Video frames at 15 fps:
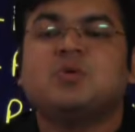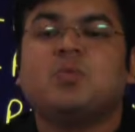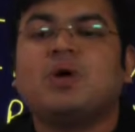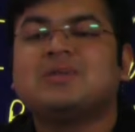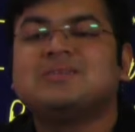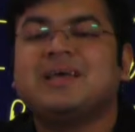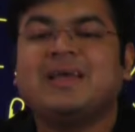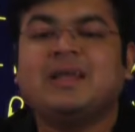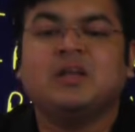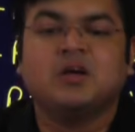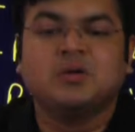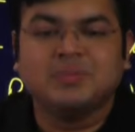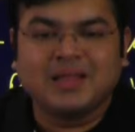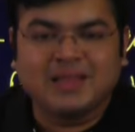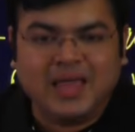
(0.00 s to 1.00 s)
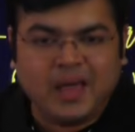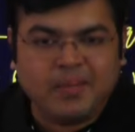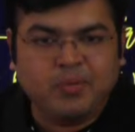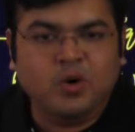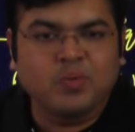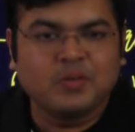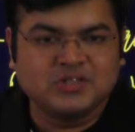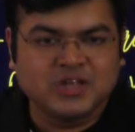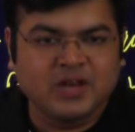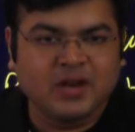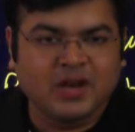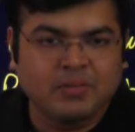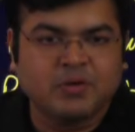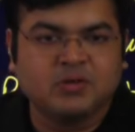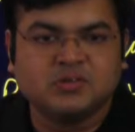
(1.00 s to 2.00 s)
What is the income that the airport will
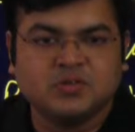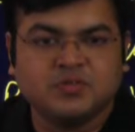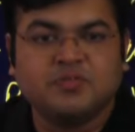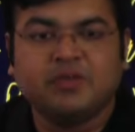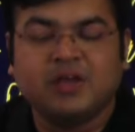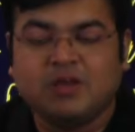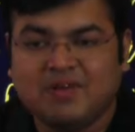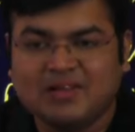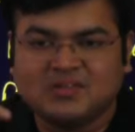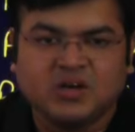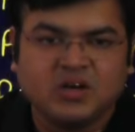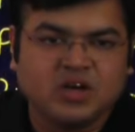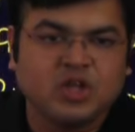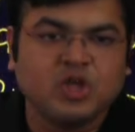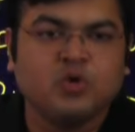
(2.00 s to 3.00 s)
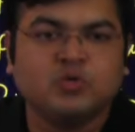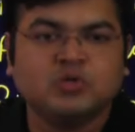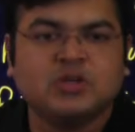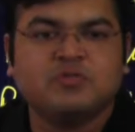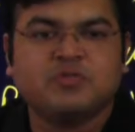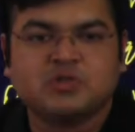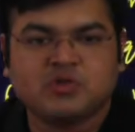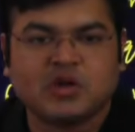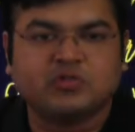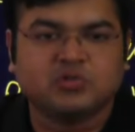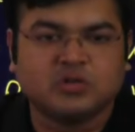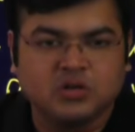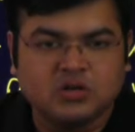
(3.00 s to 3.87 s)
generate? Because you've invested in a huge infrastructure.